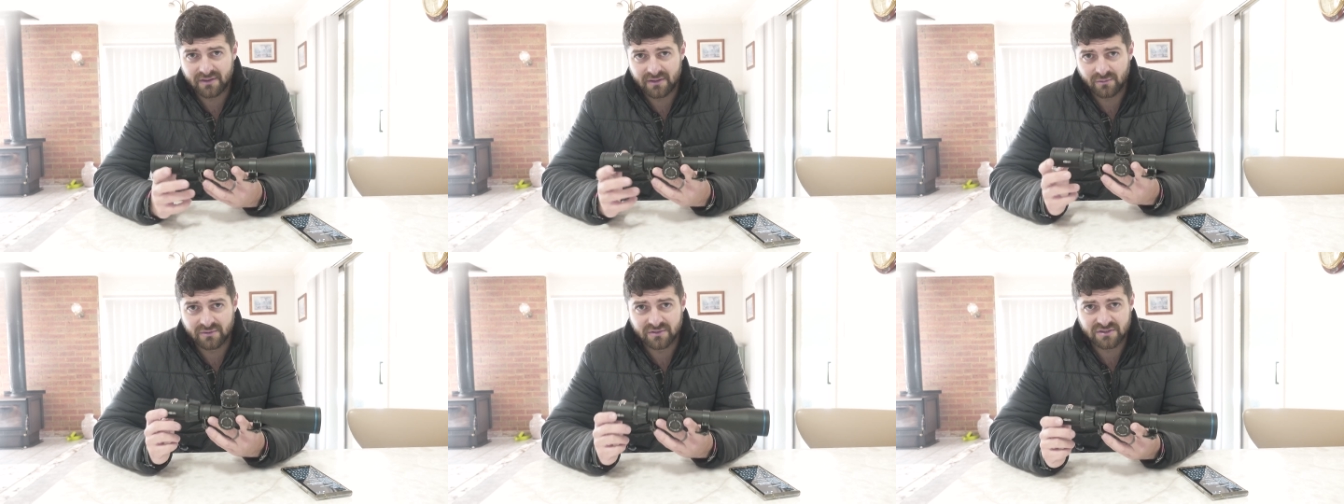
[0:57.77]

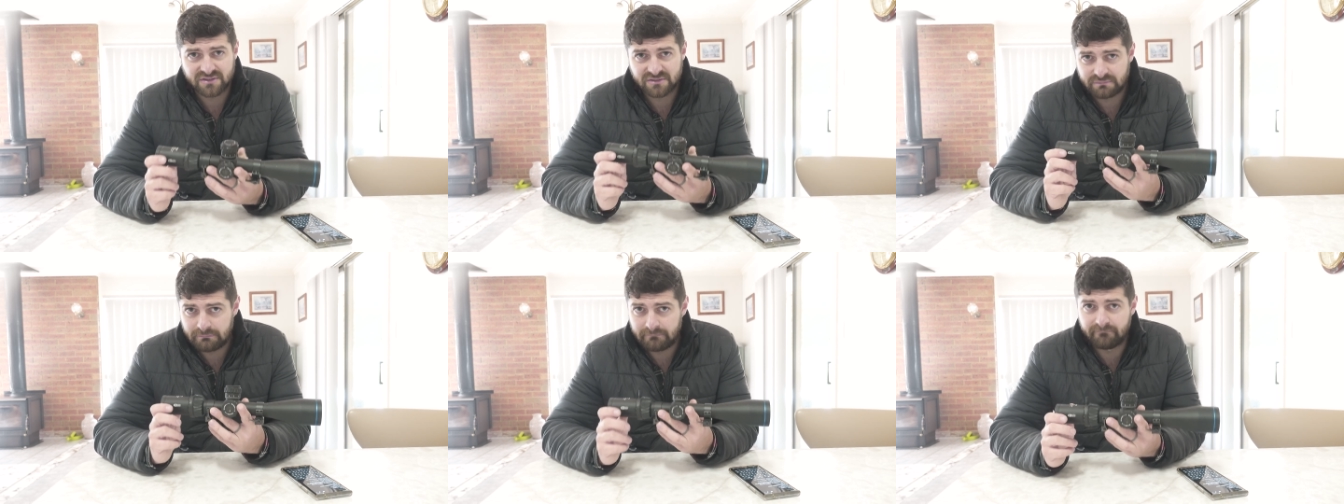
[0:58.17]
It
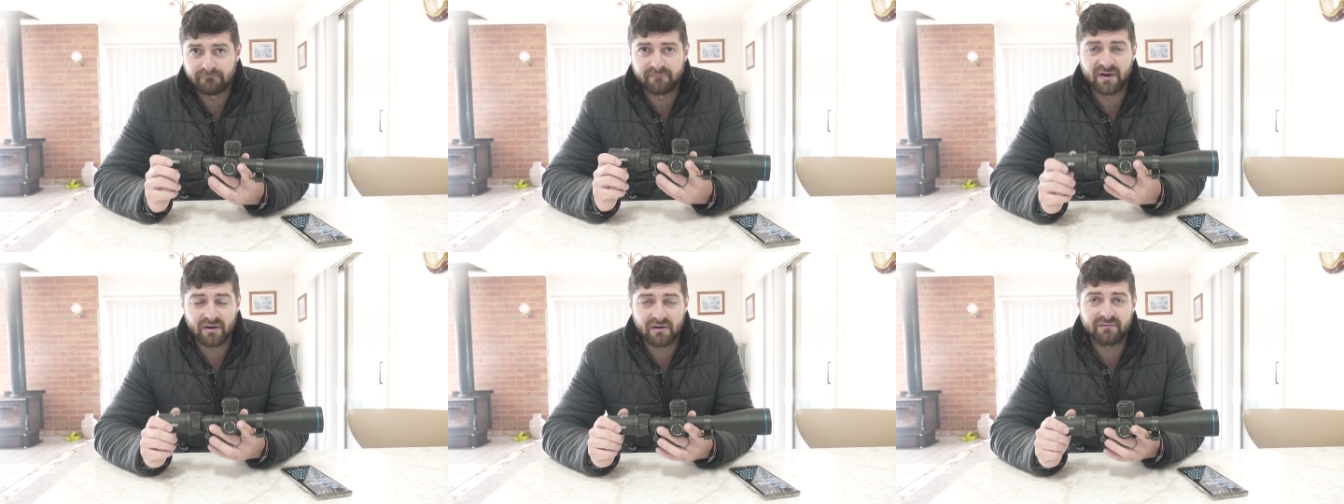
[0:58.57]
was
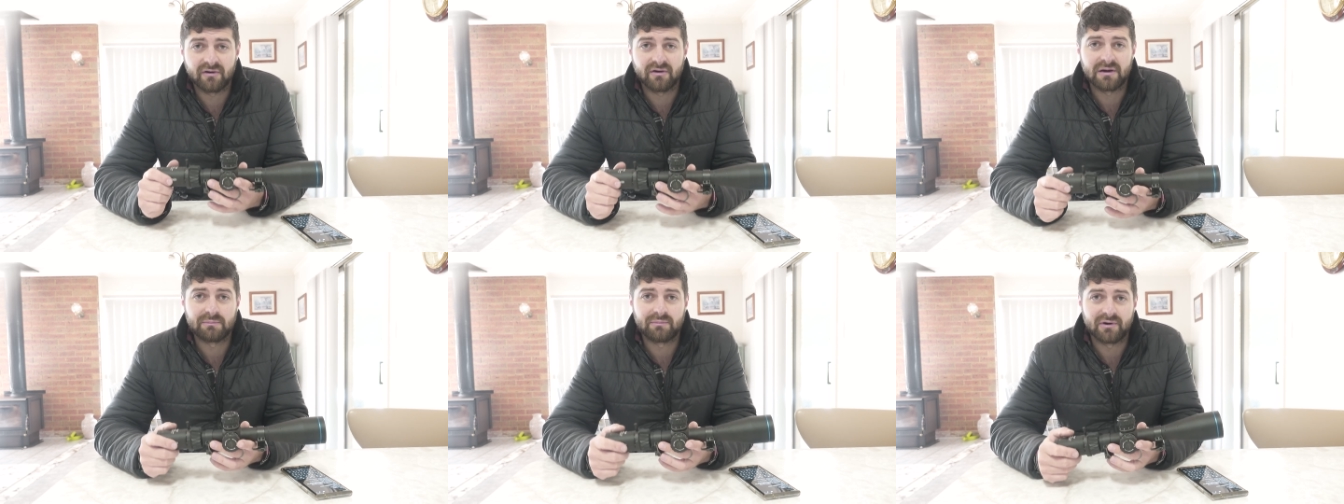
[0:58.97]
very,
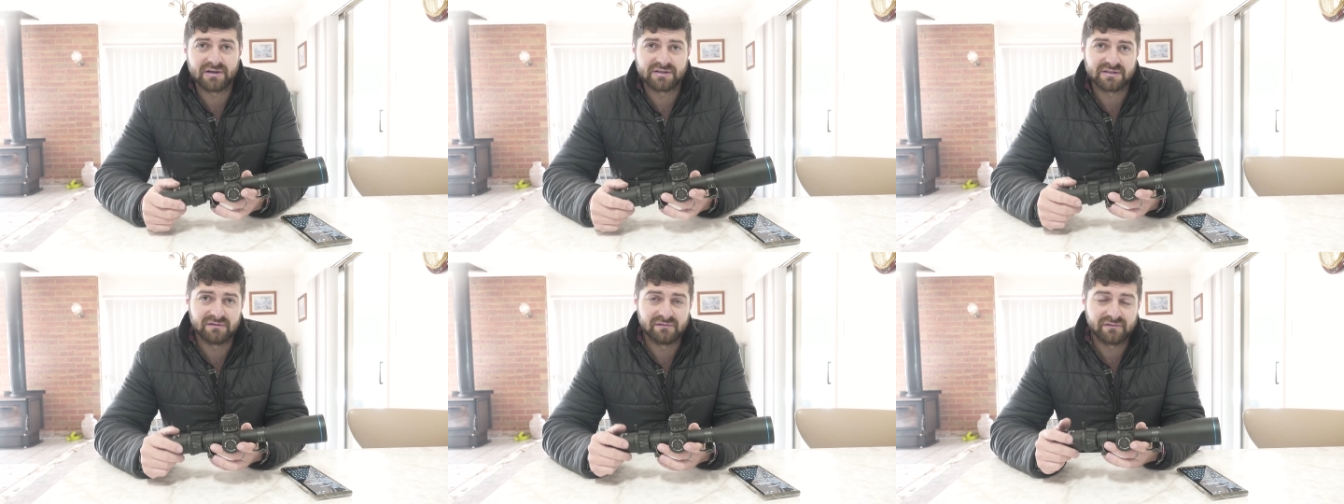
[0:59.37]
very
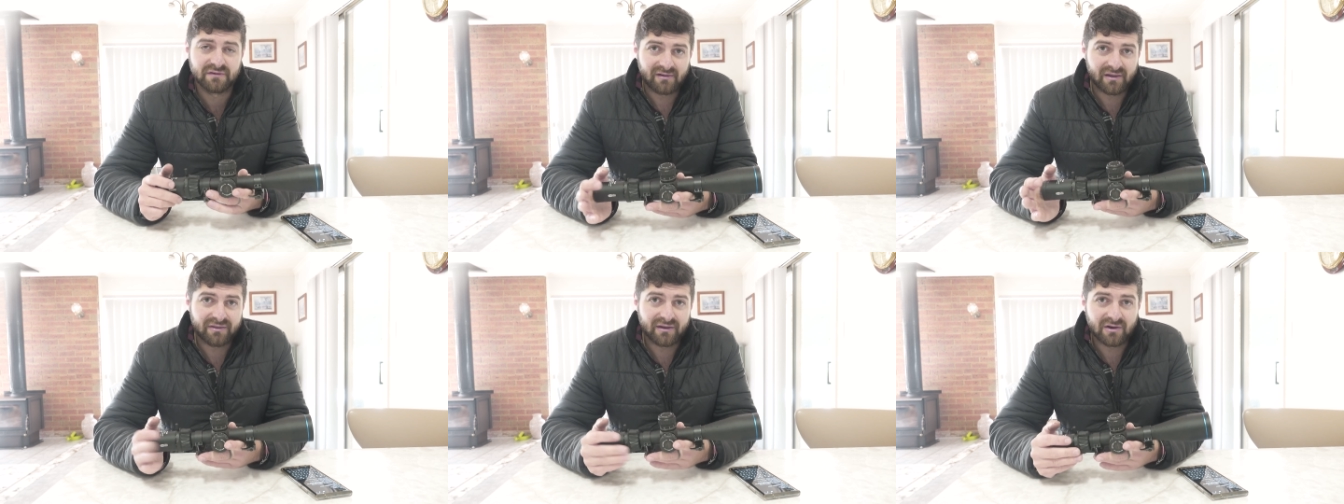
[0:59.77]
impressive.
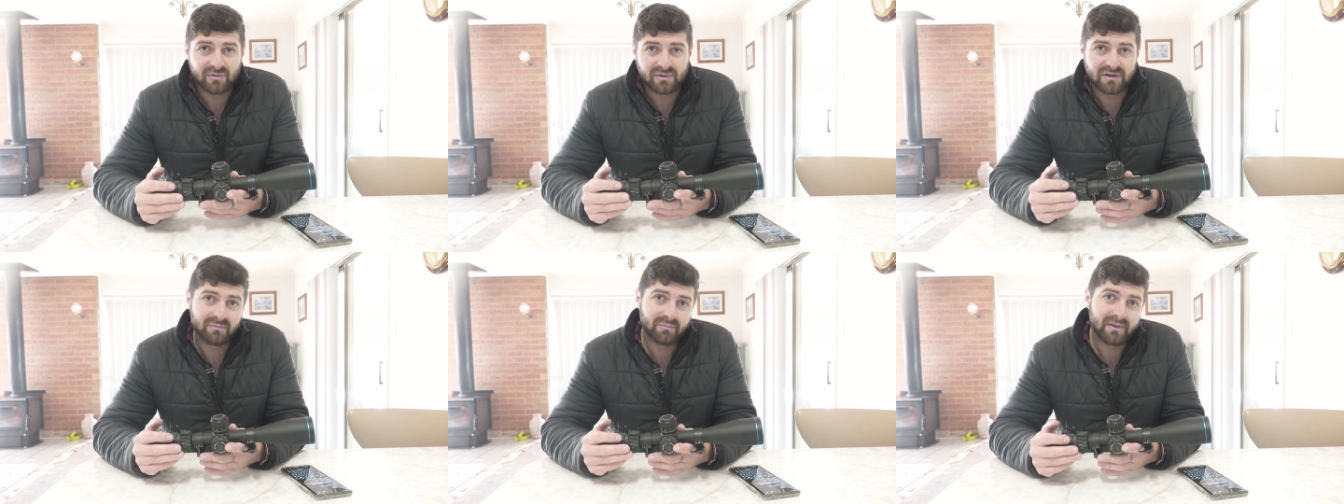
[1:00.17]
I think it
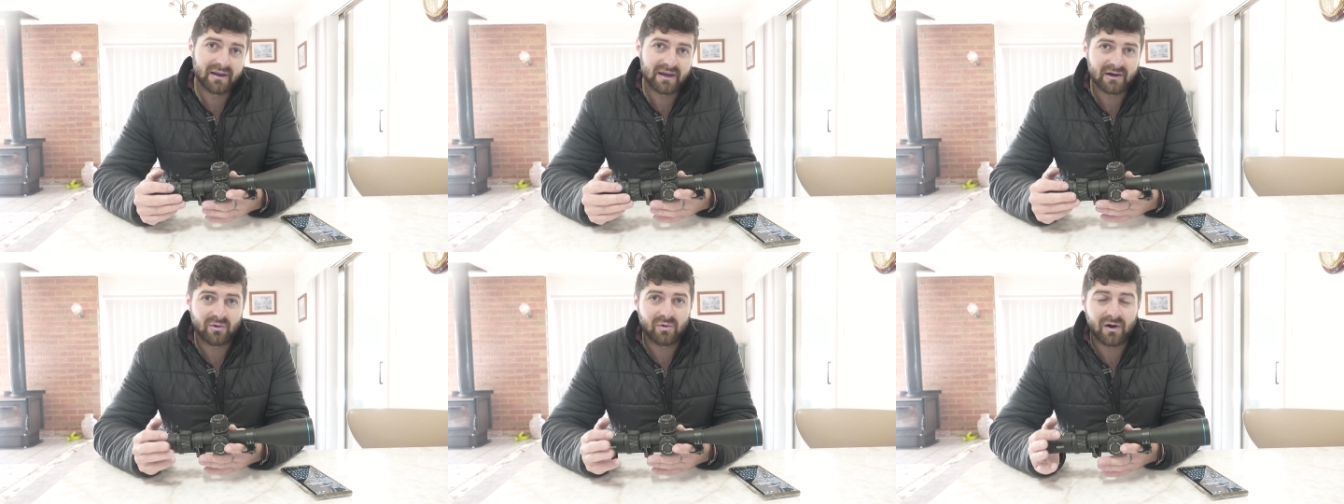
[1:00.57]
would
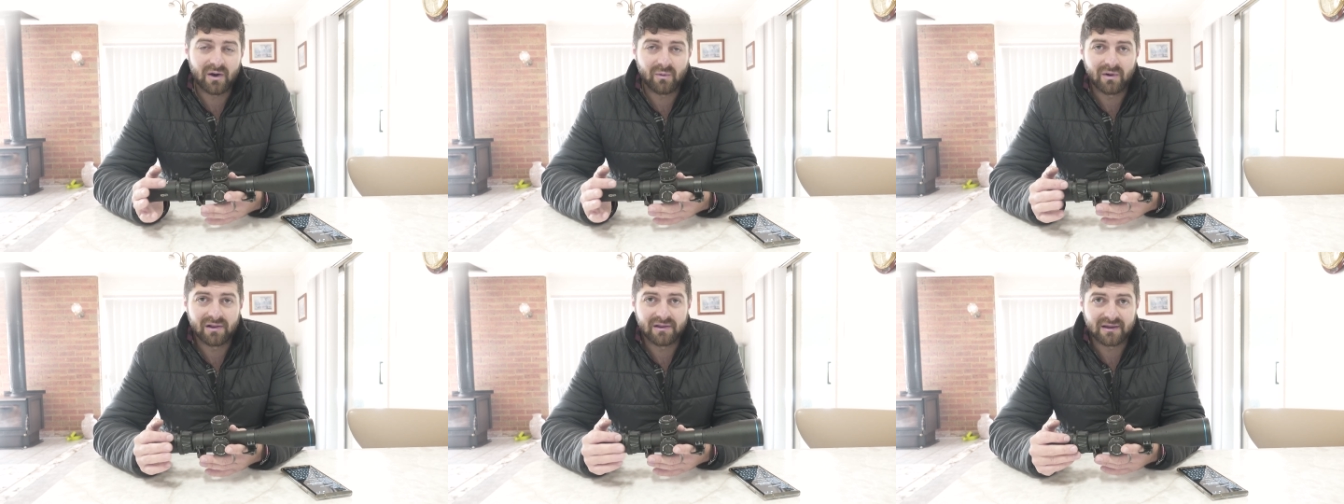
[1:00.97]
compare
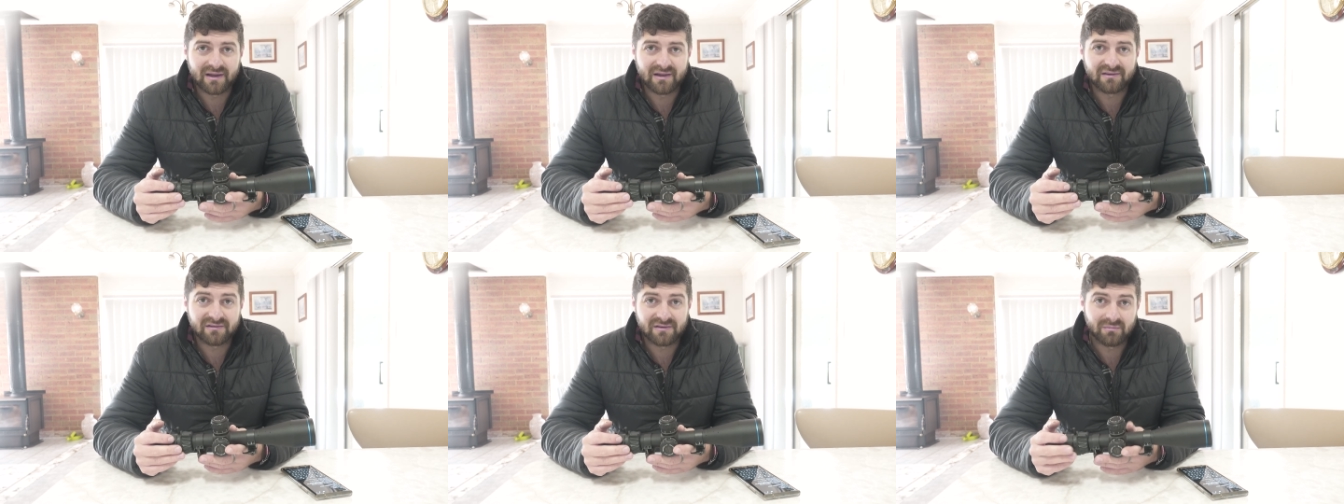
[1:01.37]
quite well
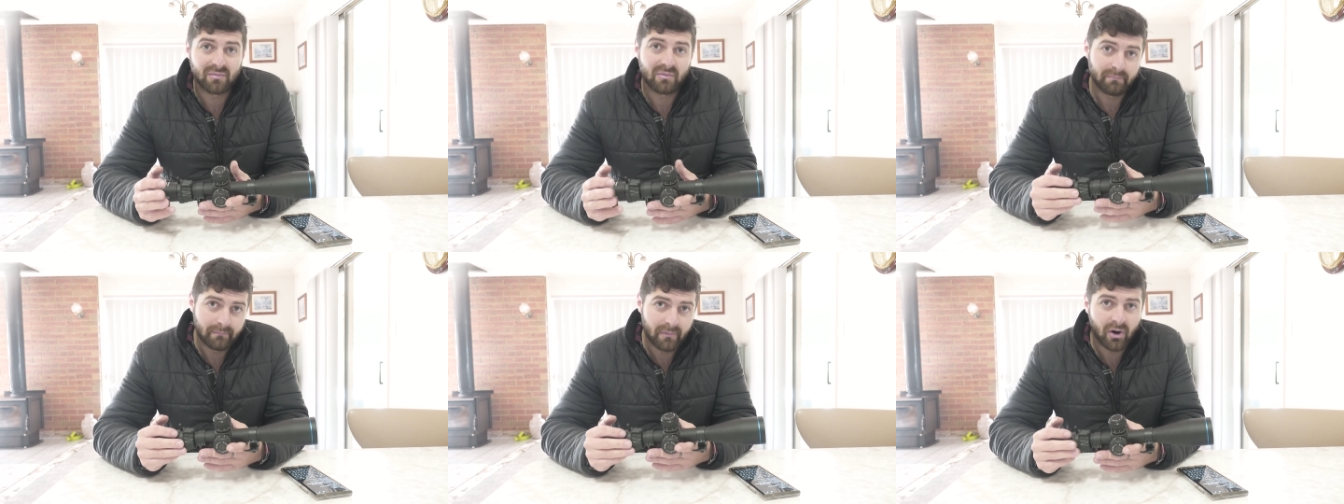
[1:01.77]
against some
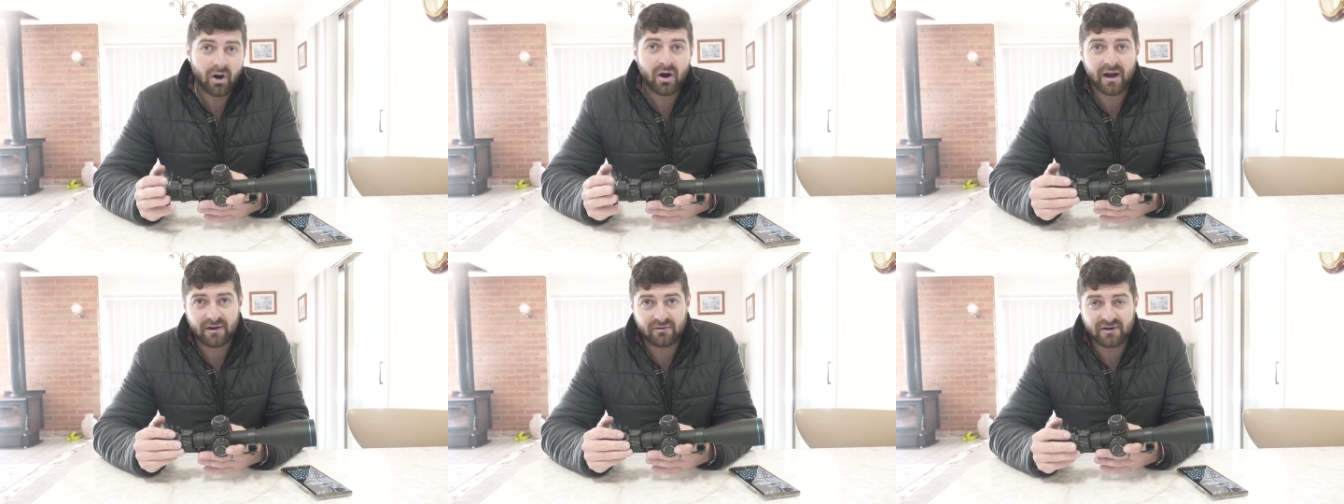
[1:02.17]

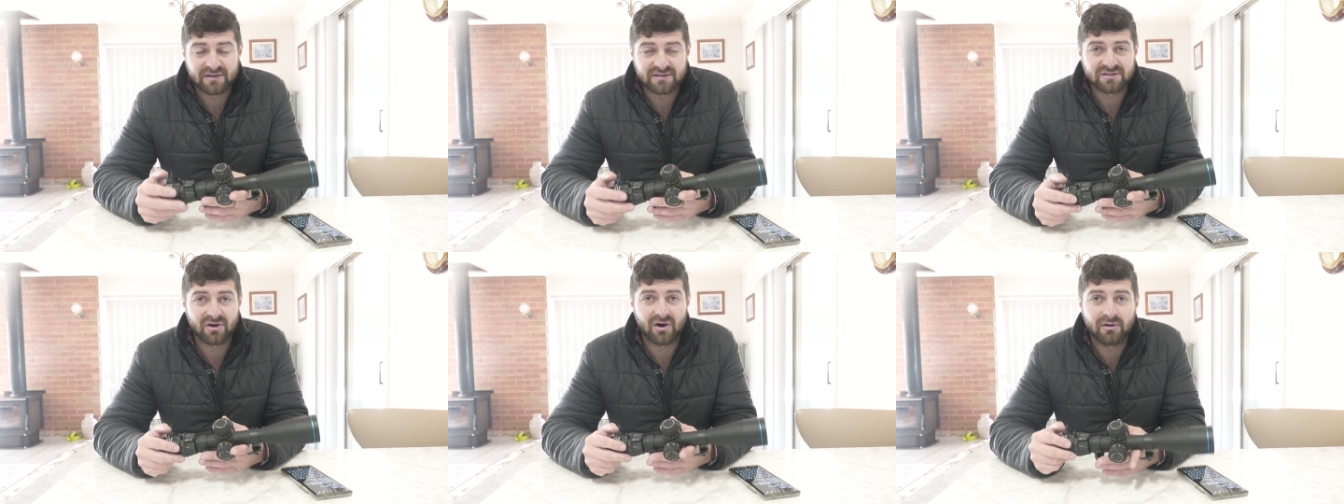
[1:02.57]
higher end
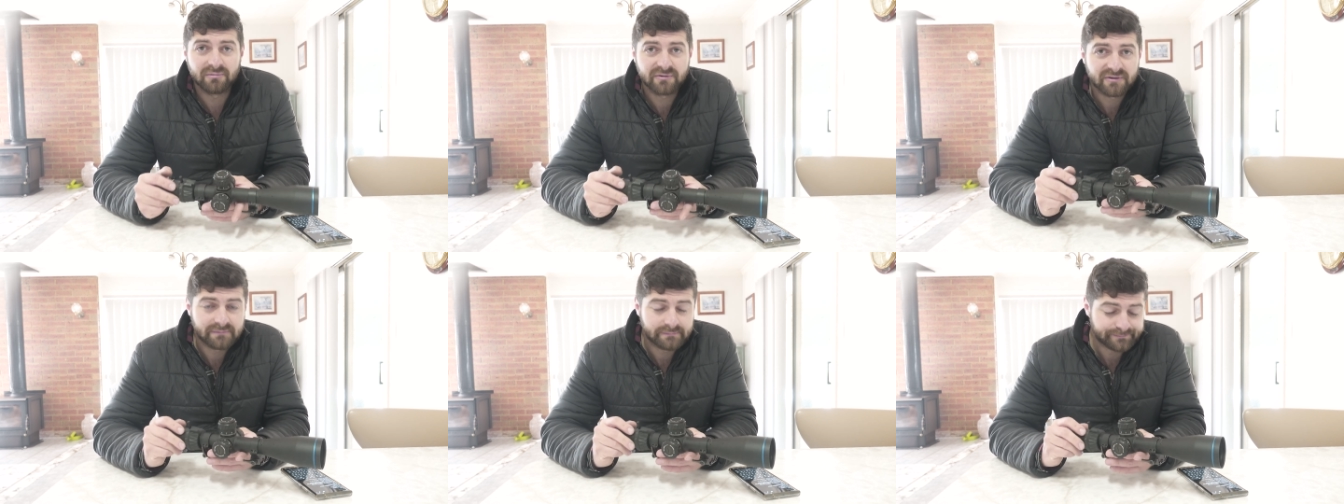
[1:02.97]
scopes.